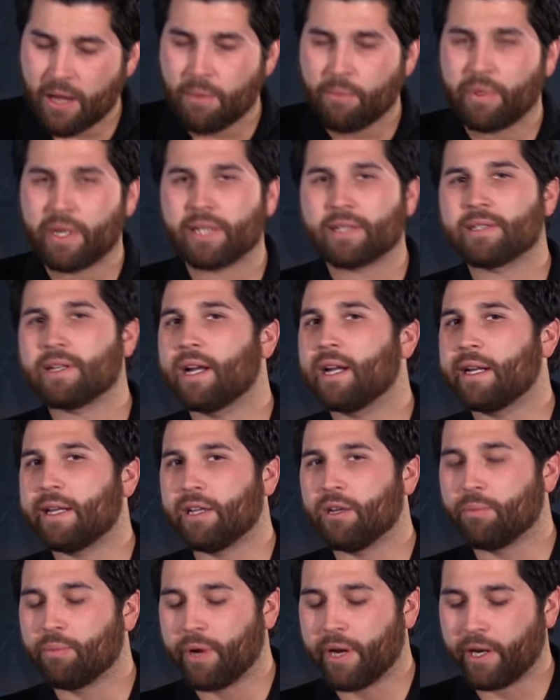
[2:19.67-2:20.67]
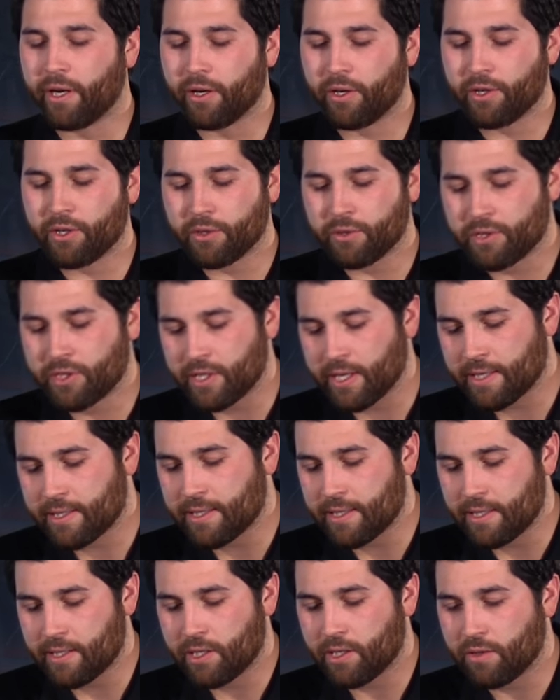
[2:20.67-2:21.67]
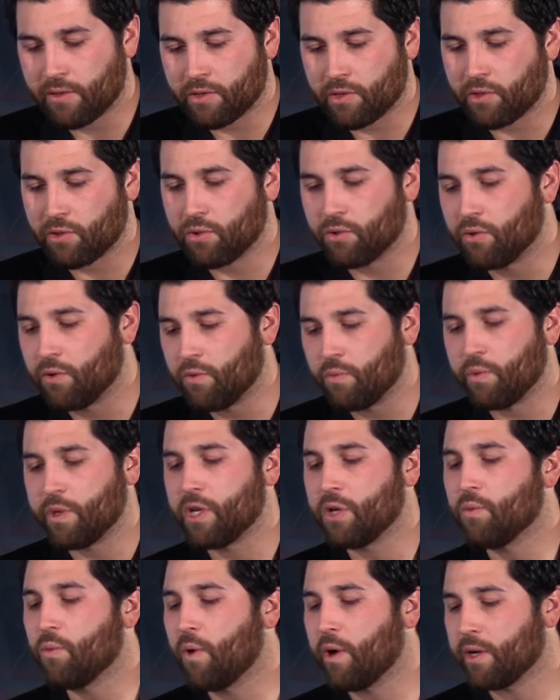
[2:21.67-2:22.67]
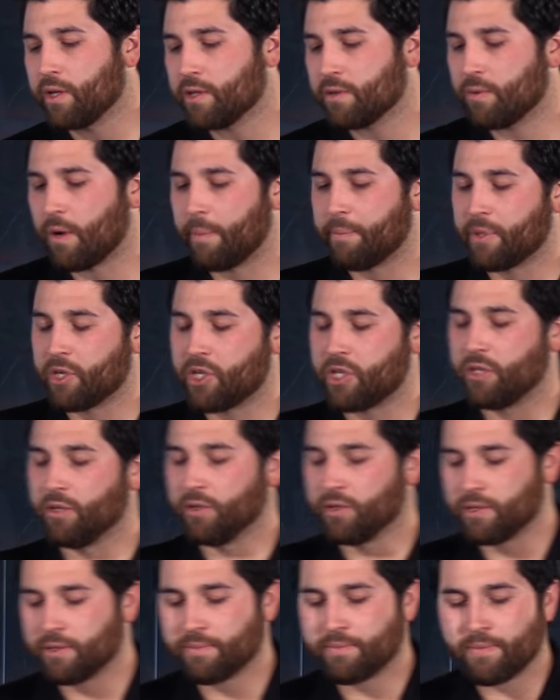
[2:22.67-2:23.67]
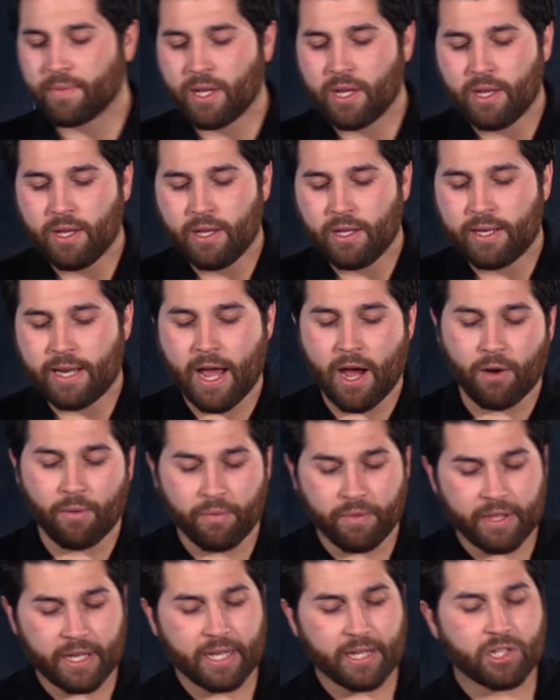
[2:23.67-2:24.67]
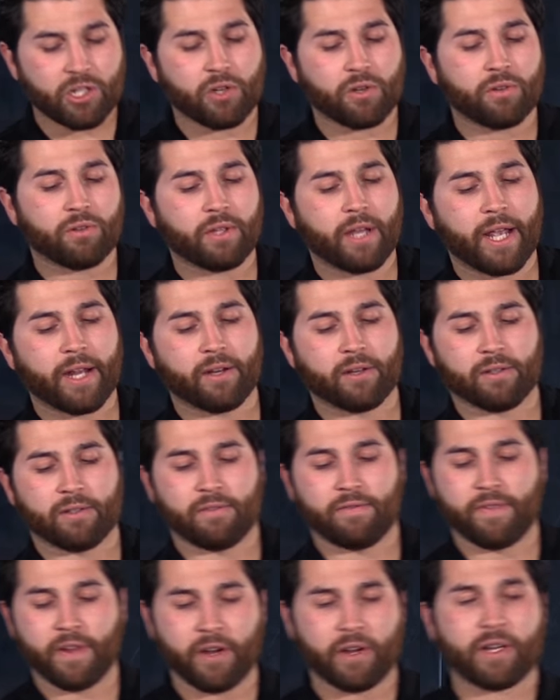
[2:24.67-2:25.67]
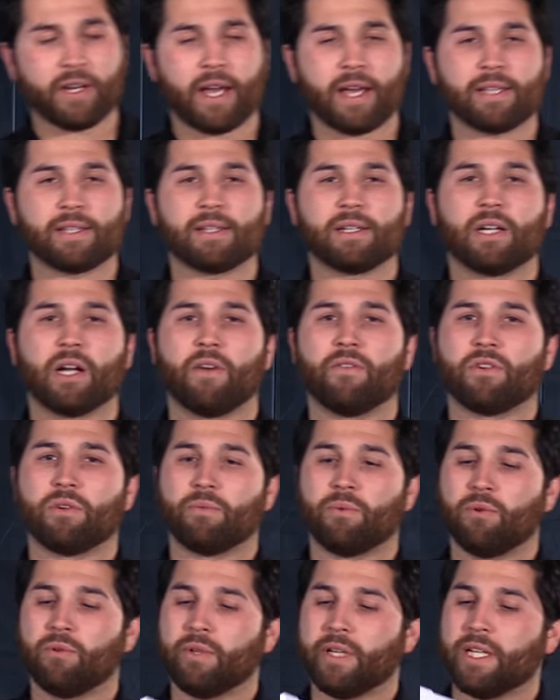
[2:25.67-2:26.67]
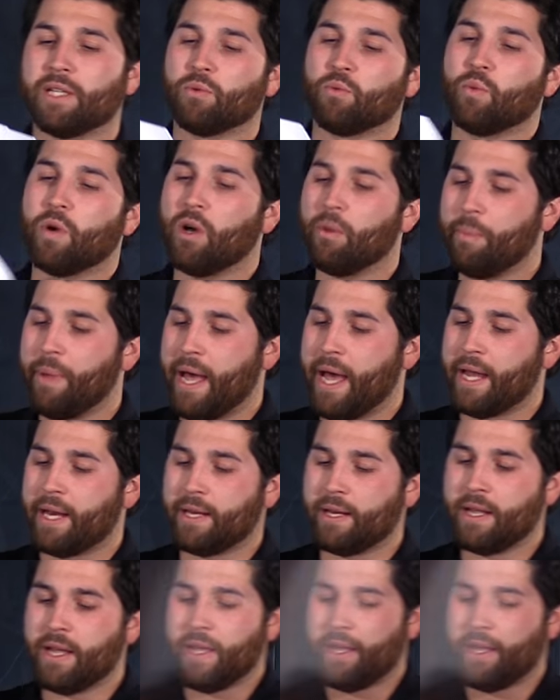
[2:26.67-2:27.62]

but it's not a deal breaker. You just need to use the tool when you want to swap the shields. Now, the internal liner, it's very nice and comfortable. It's well padded.